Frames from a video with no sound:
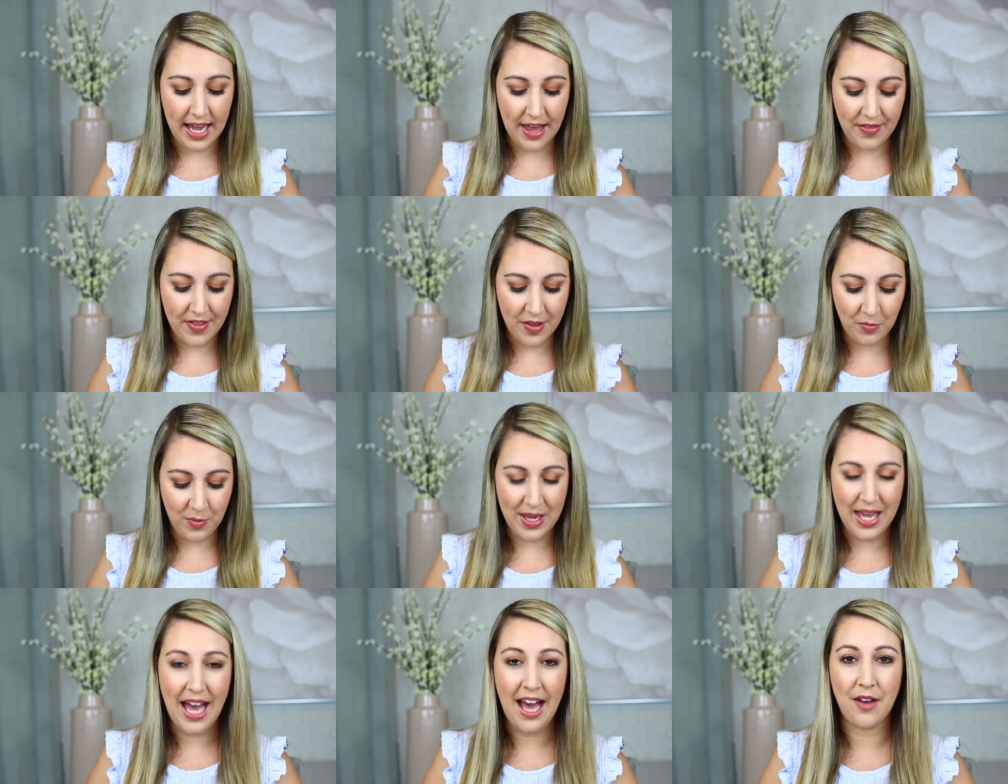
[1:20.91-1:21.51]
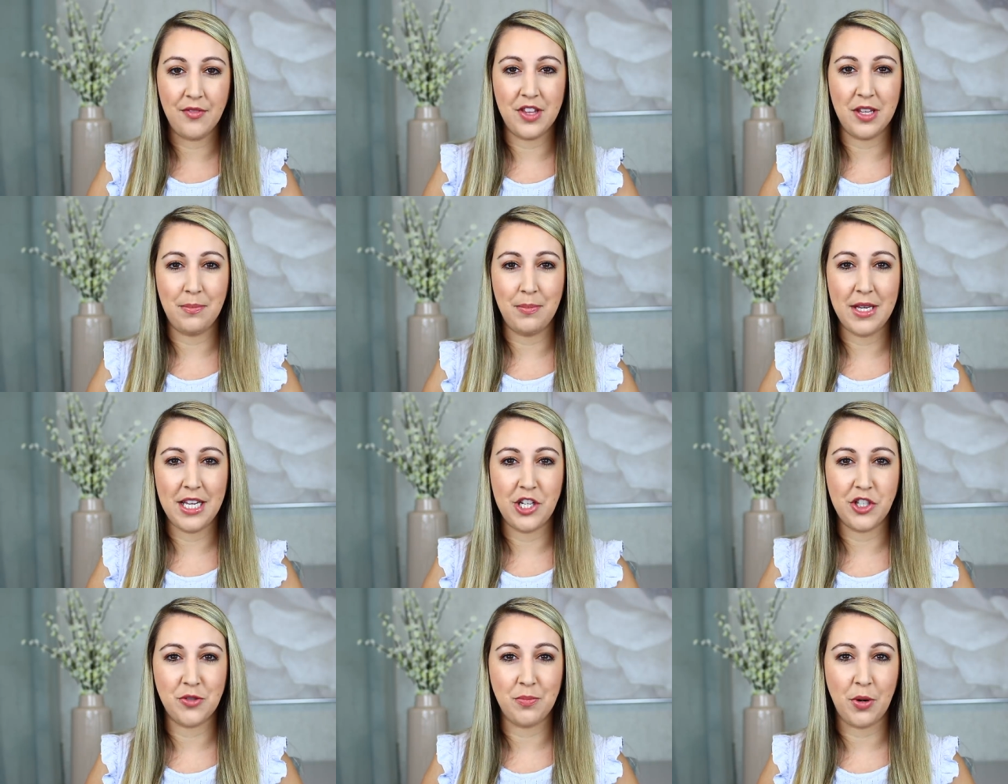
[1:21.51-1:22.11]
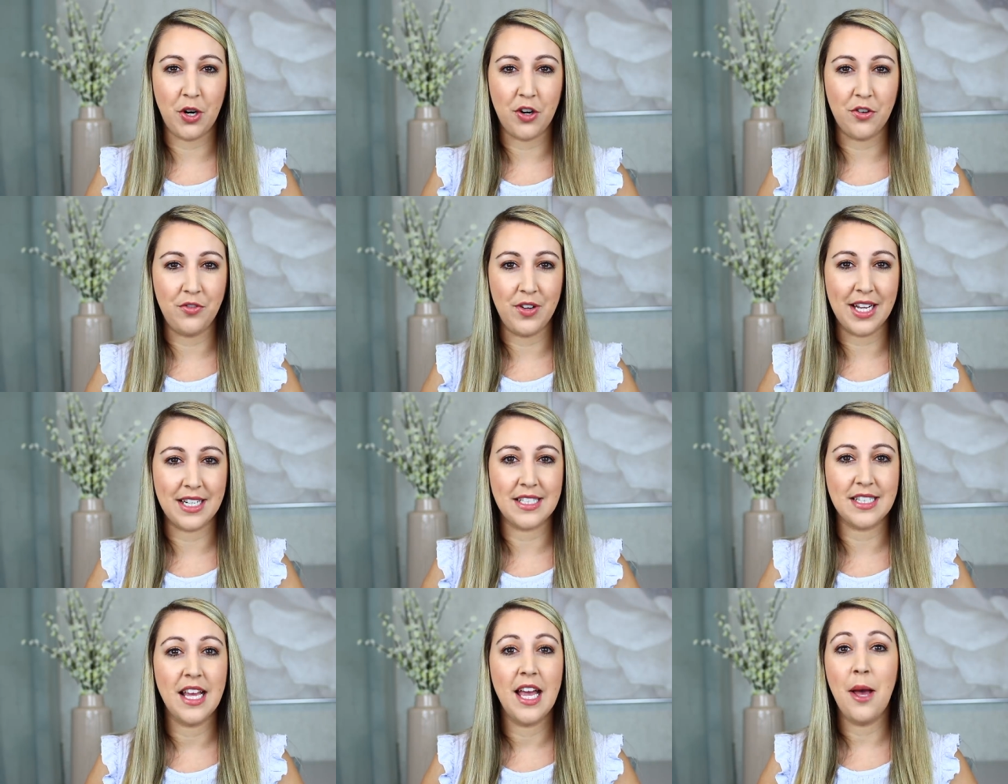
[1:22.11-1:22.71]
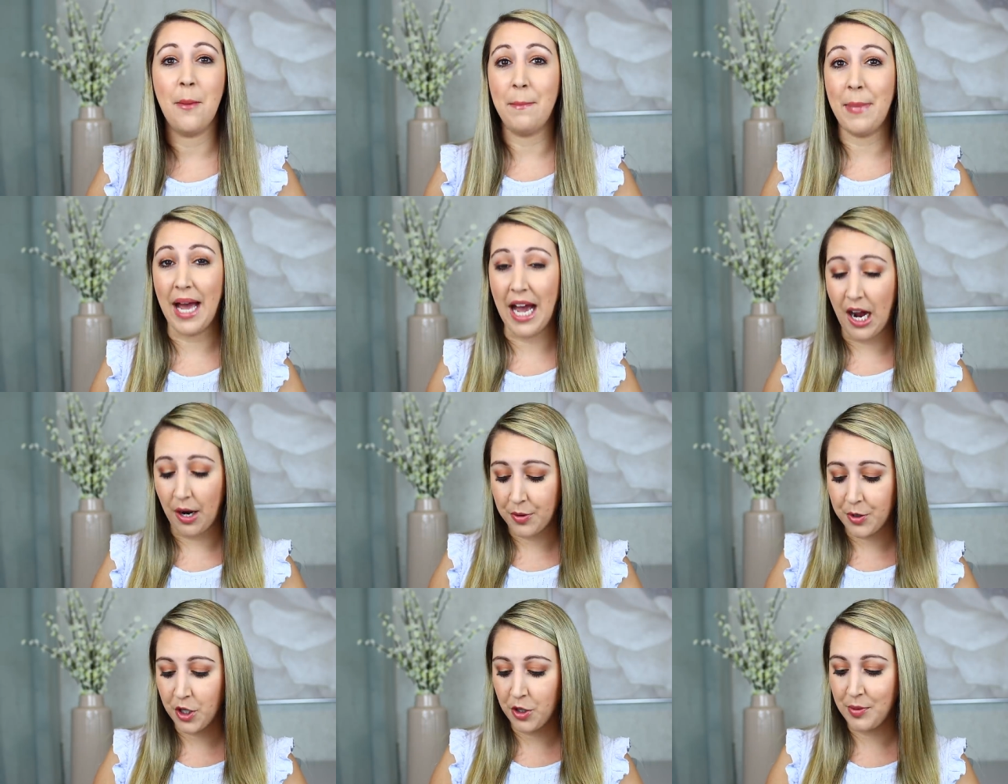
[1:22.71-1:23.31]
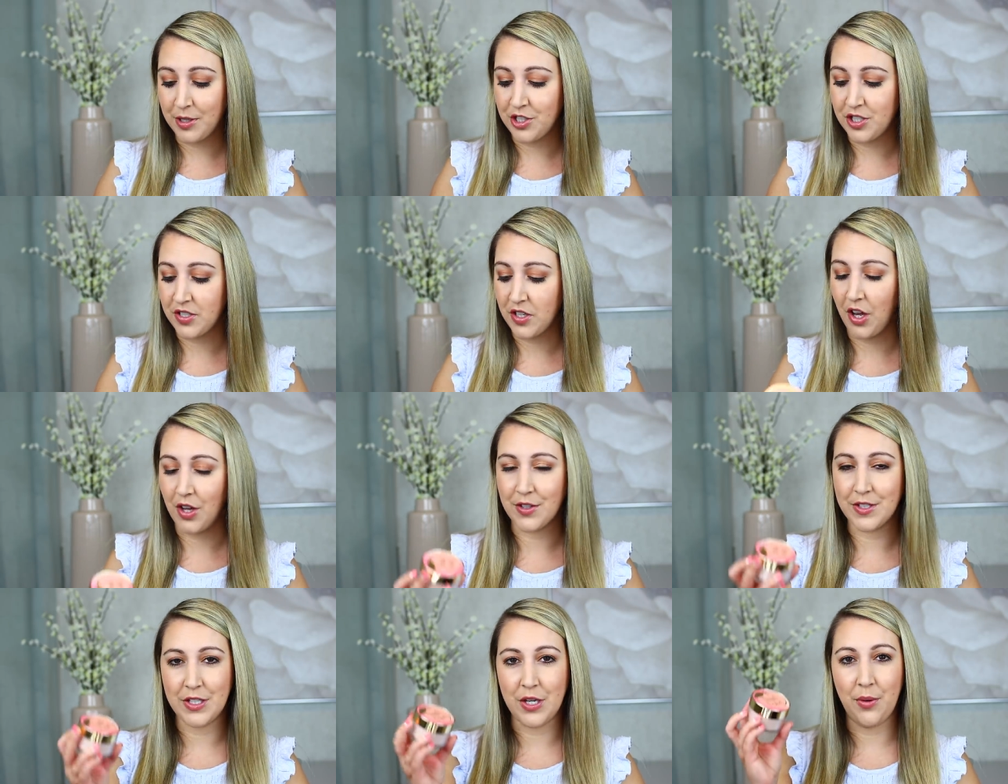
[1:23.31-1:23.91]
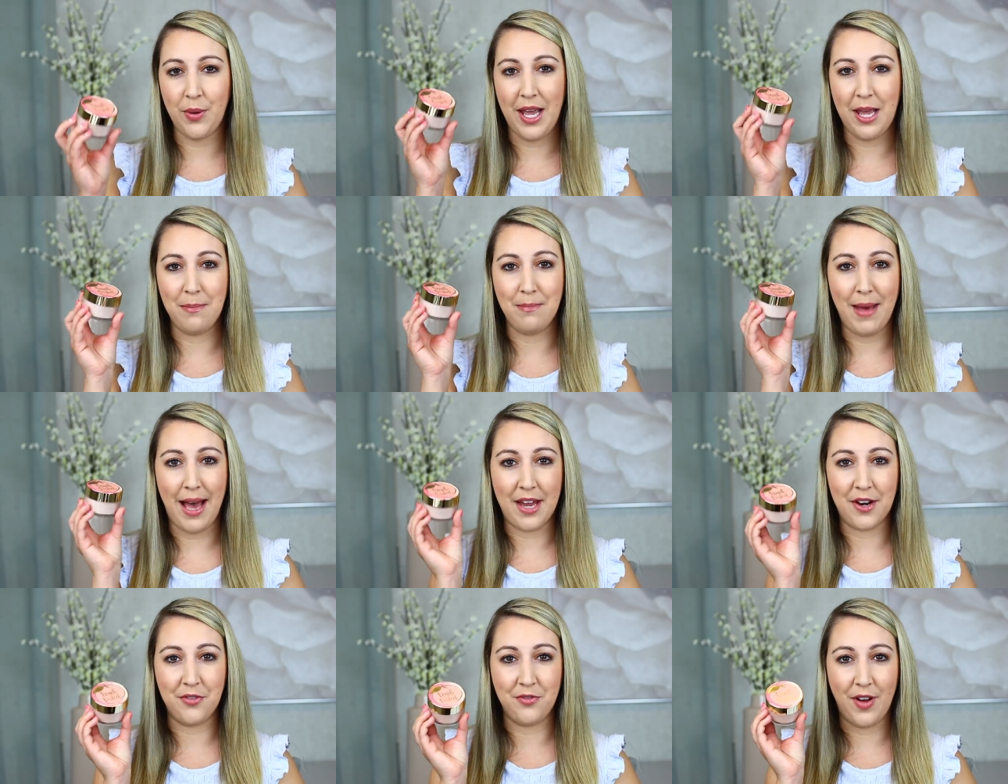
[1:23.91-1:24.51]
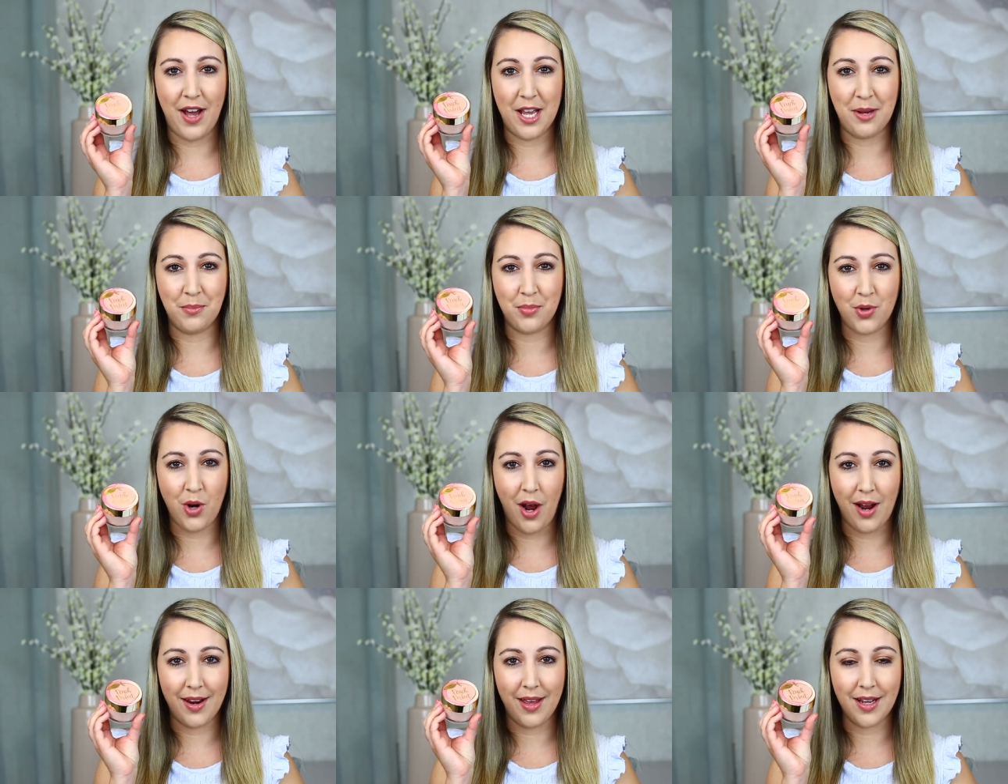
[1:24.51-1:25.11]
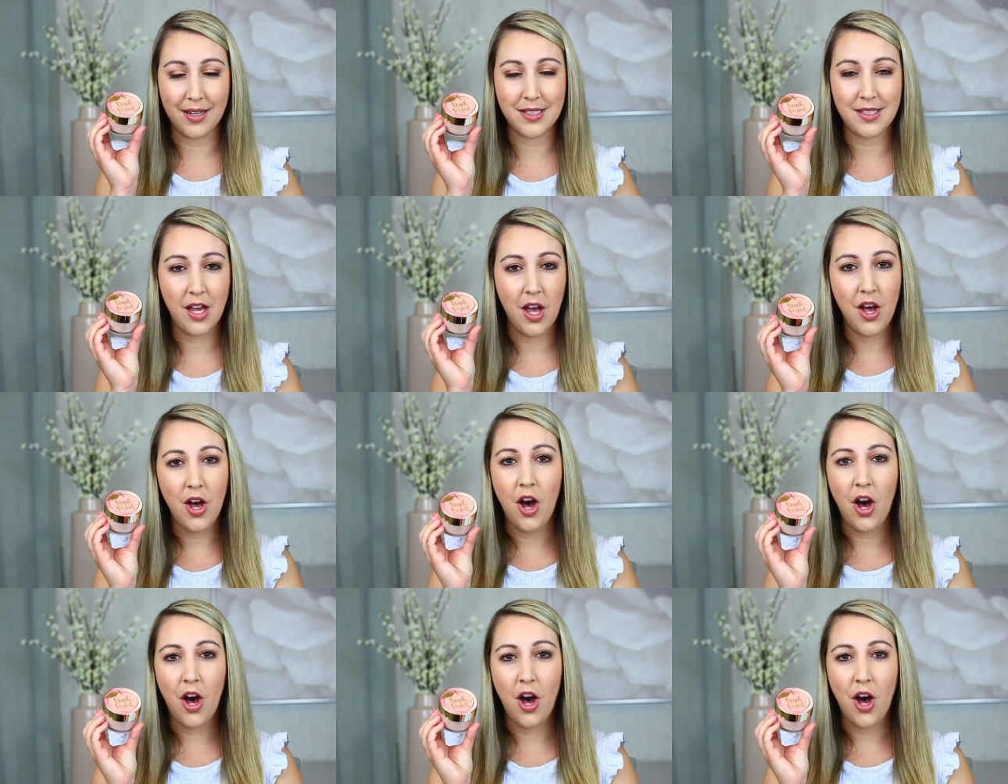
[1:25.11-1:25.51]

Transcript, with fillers: and then we have the Peach Perfect powder, which is also a mattifying product.